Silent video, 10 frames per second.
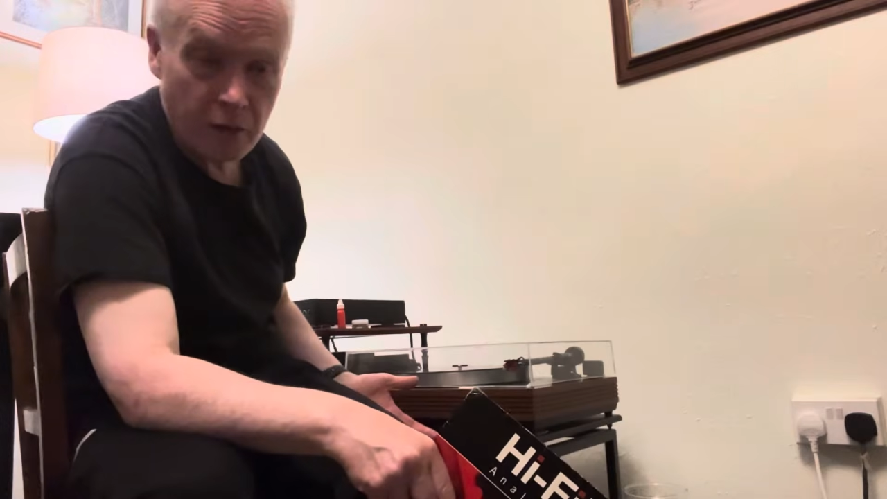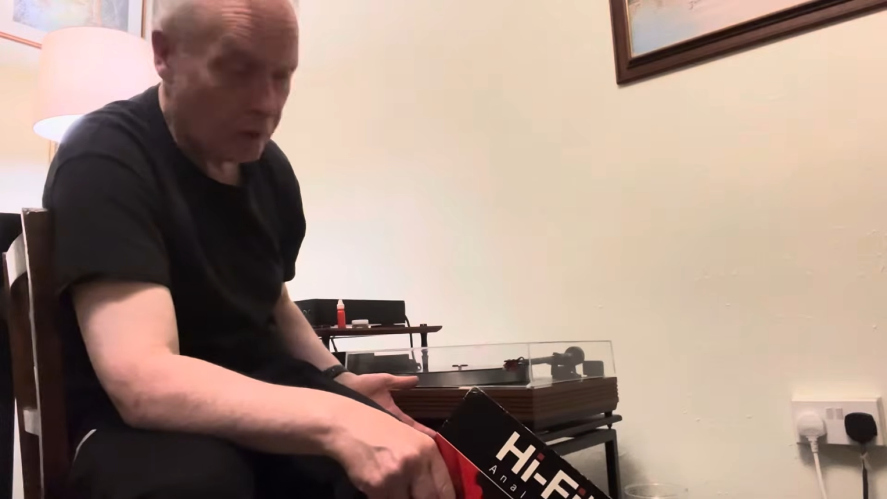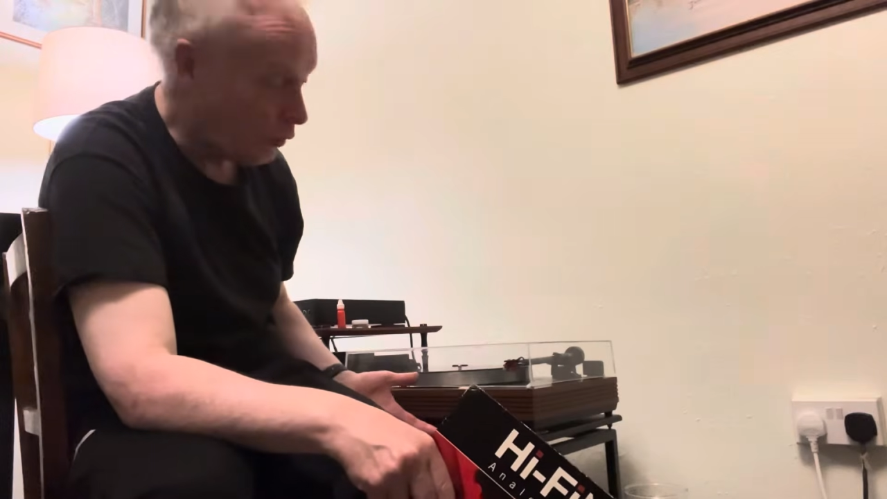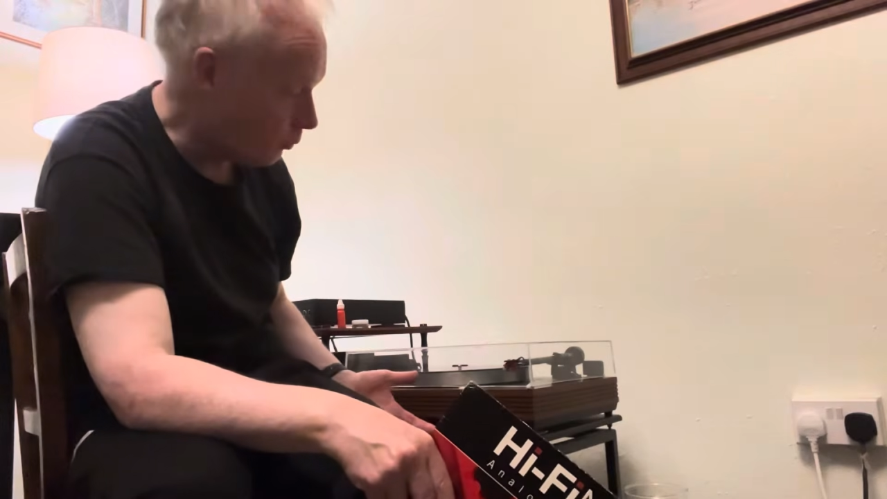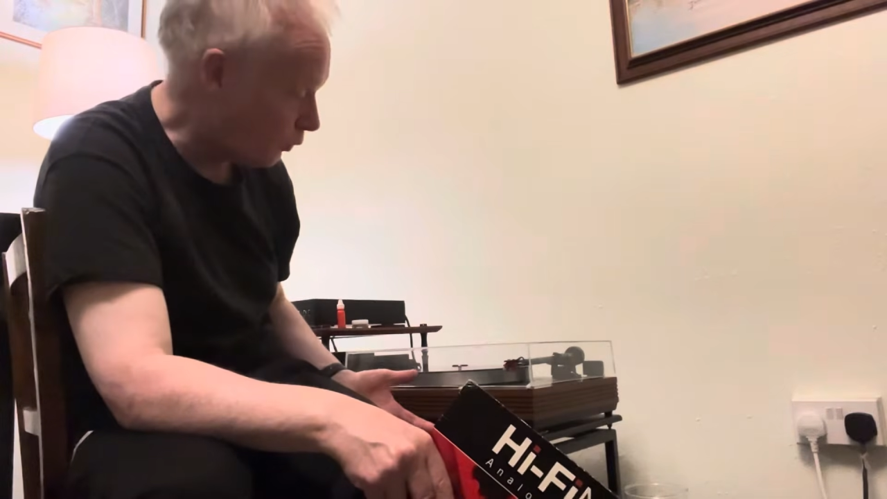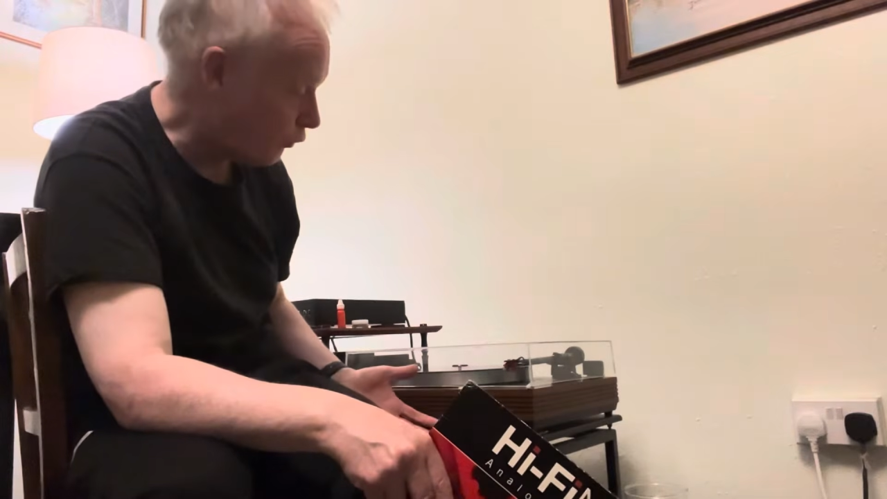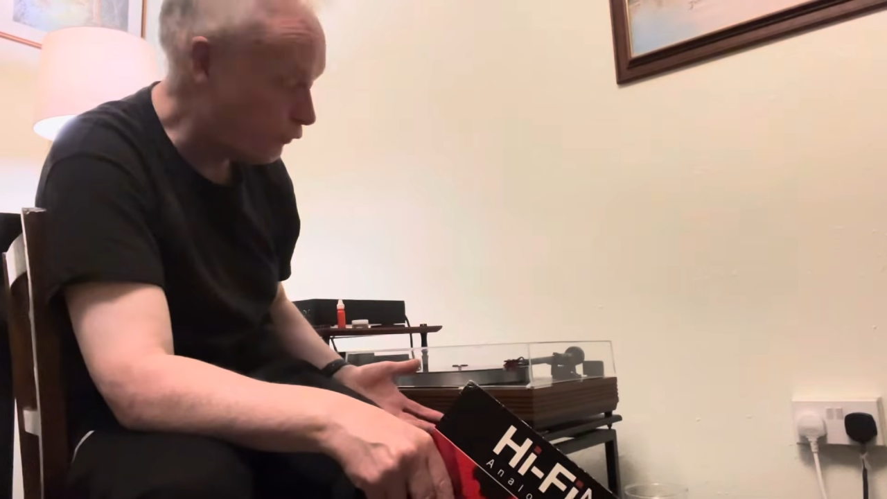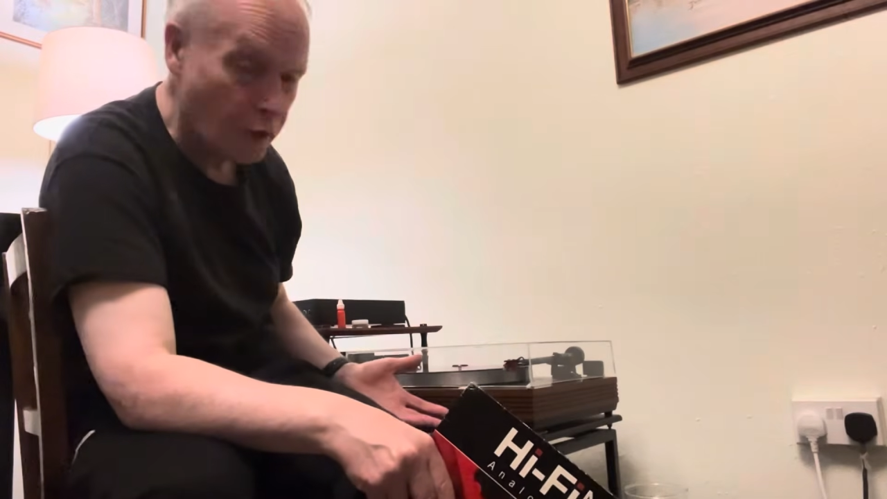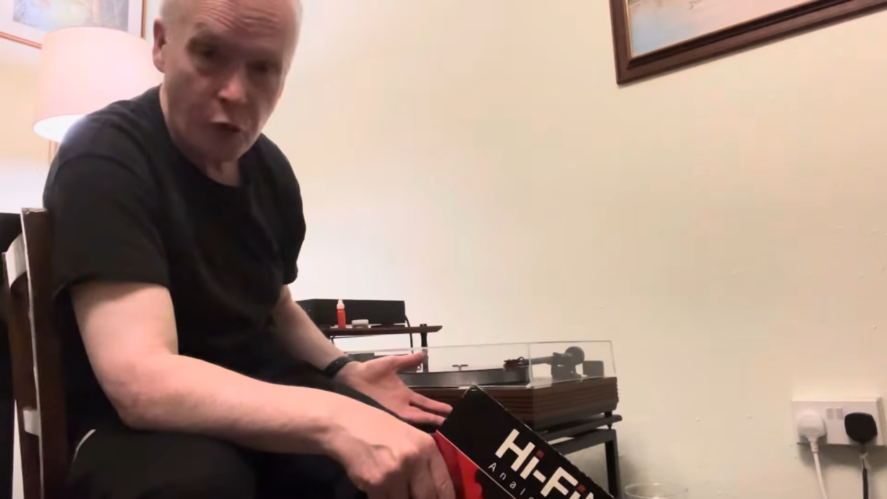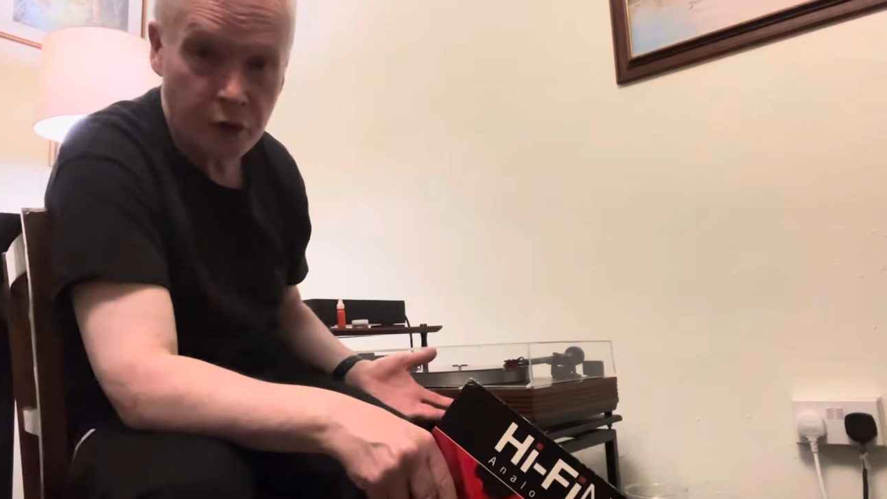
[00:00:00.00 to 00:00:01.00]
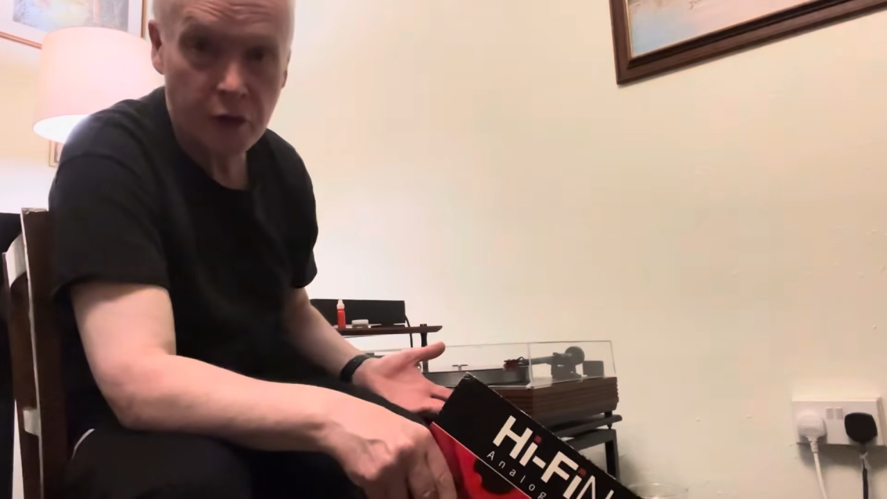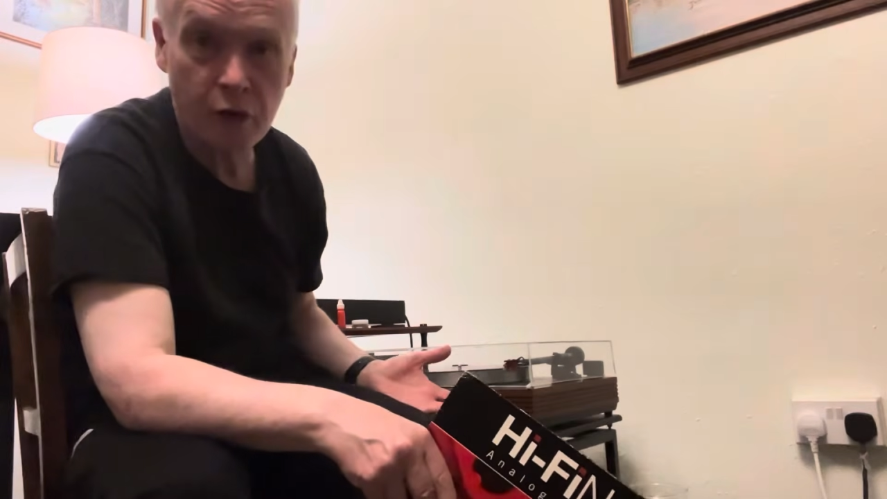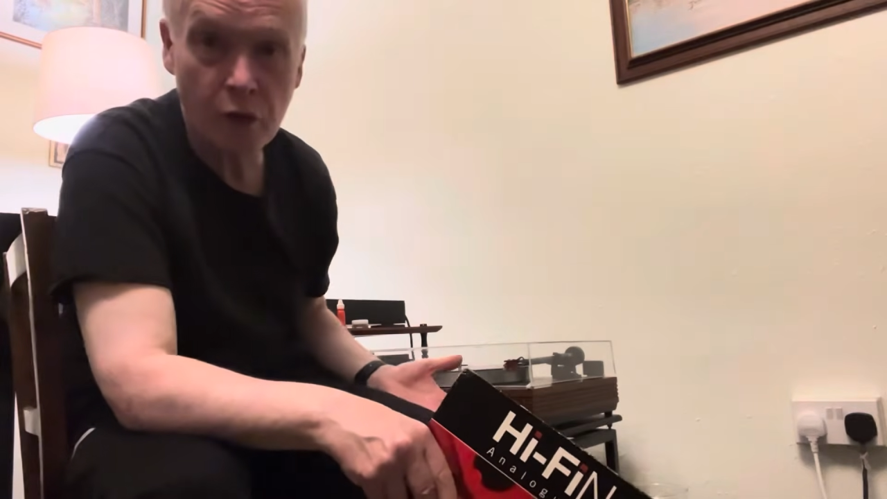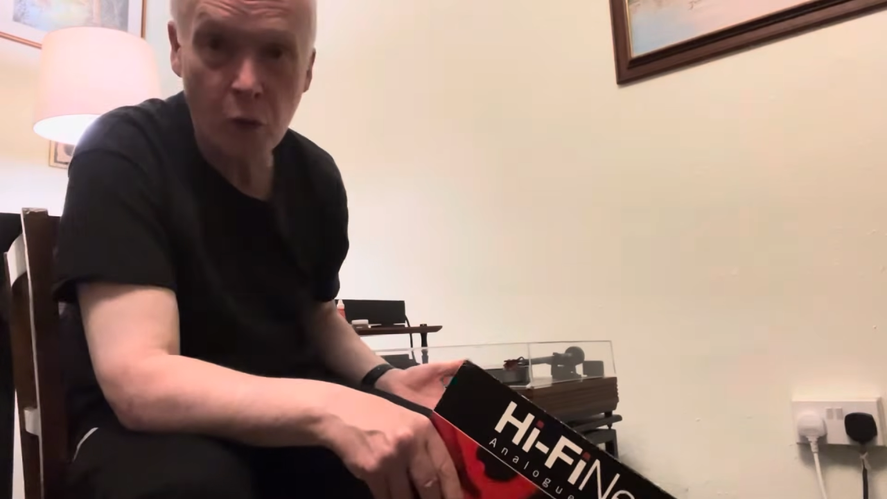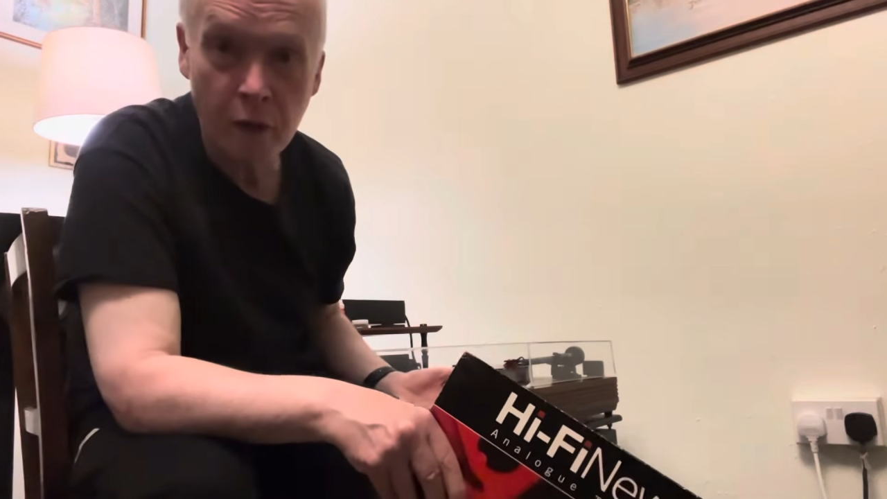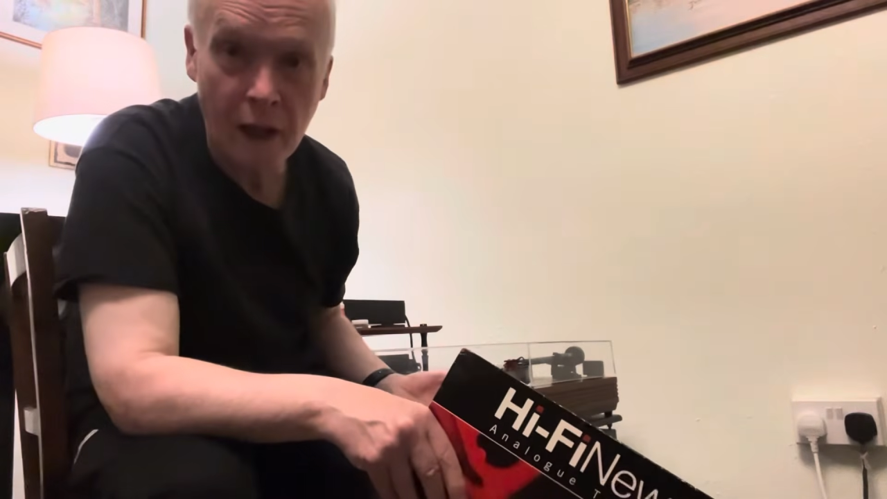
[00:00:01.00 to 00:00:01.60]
almost 40-year-old